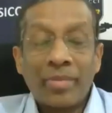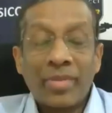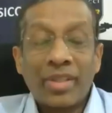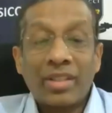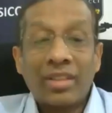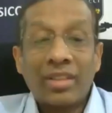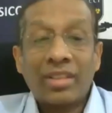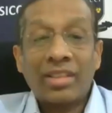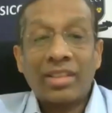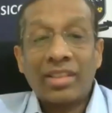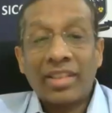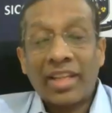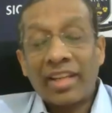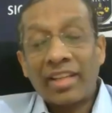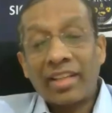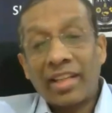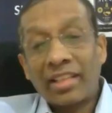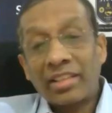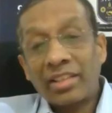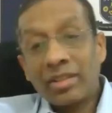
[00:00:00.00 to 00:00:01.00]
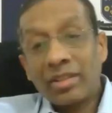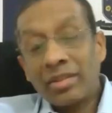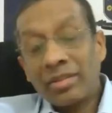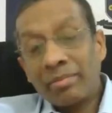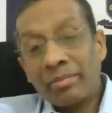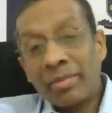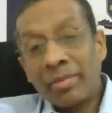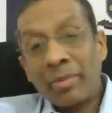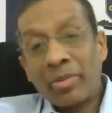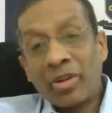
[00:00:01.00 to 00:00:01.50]
again, another
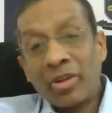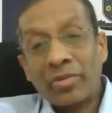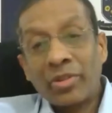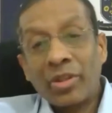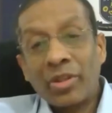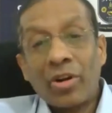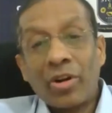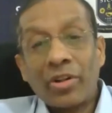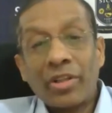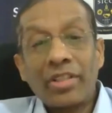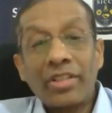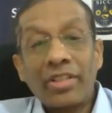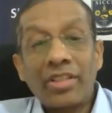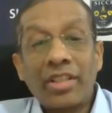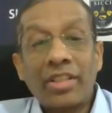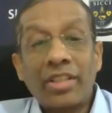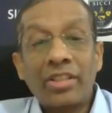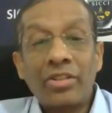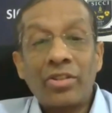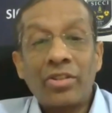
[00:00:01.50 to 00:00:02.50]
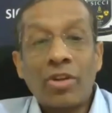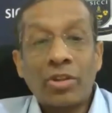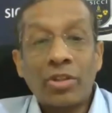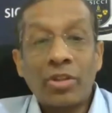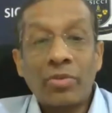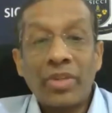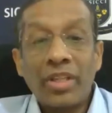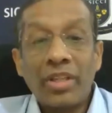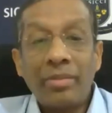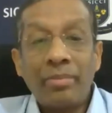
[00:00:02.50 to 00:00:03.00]
member of the audience. It's Dr.
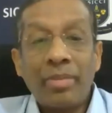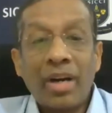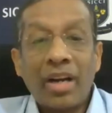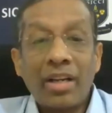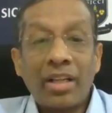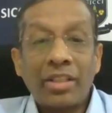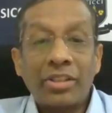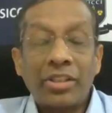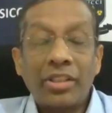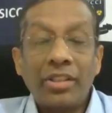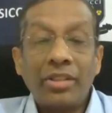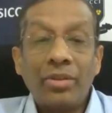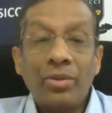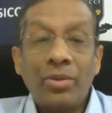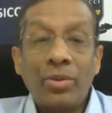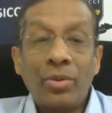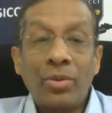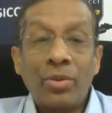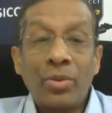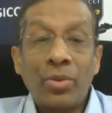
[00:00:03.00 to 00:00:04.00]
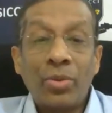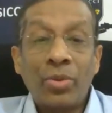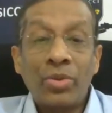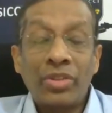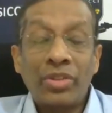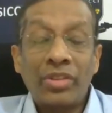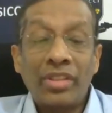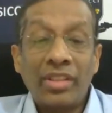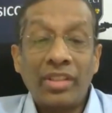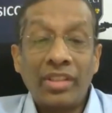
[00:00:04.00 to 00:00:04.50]
V. Balaji, who's
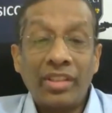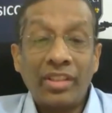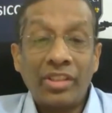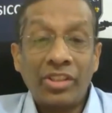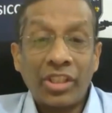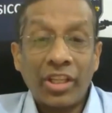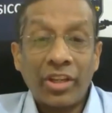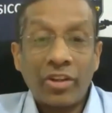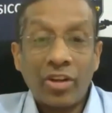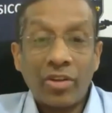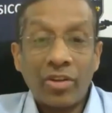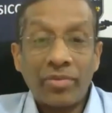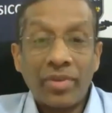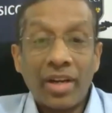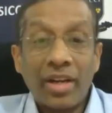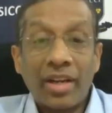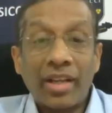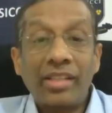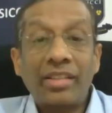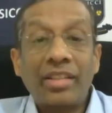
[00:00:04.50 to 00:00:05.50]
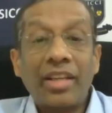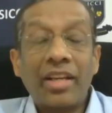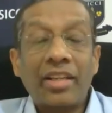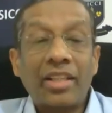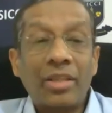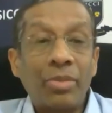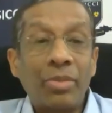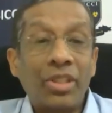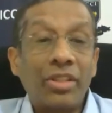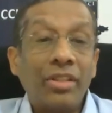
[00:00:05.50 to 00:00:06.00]
the chair of our healthcare
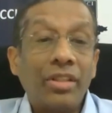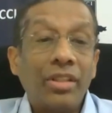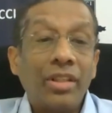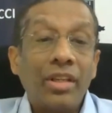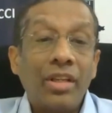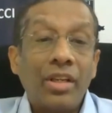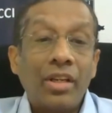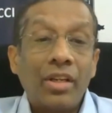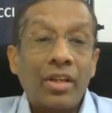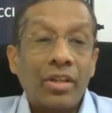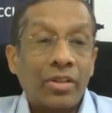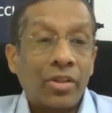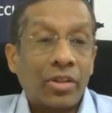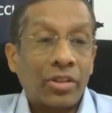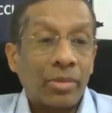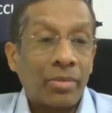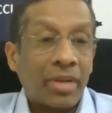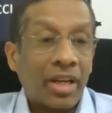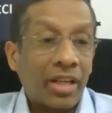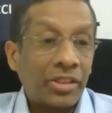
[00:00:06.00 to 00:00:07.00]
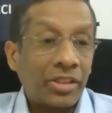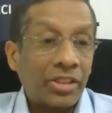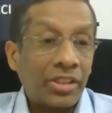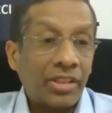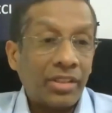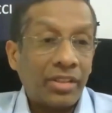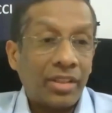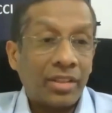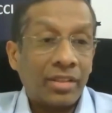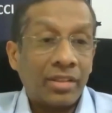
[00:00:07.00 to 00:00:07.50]
committee. Dr. Balaji,
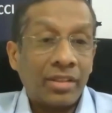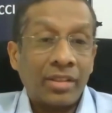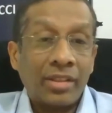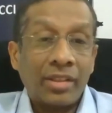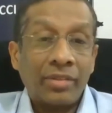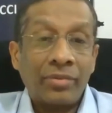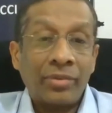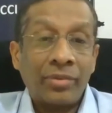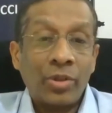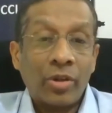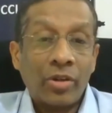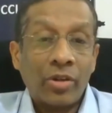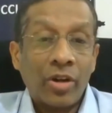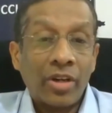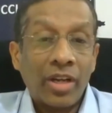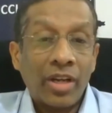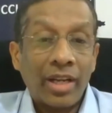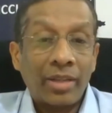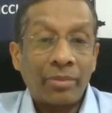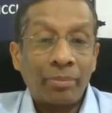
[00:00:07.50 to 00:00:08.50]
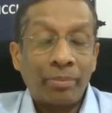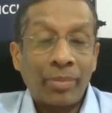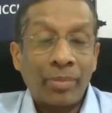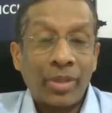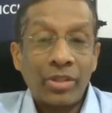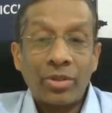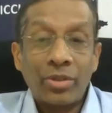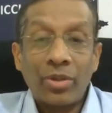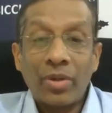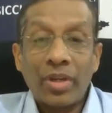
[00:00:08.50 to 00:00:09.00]
if you are online, please
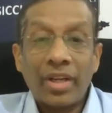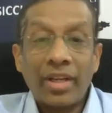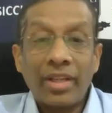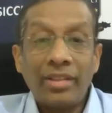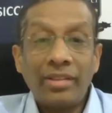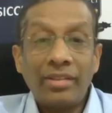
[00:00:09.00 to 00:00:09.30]
go ahead.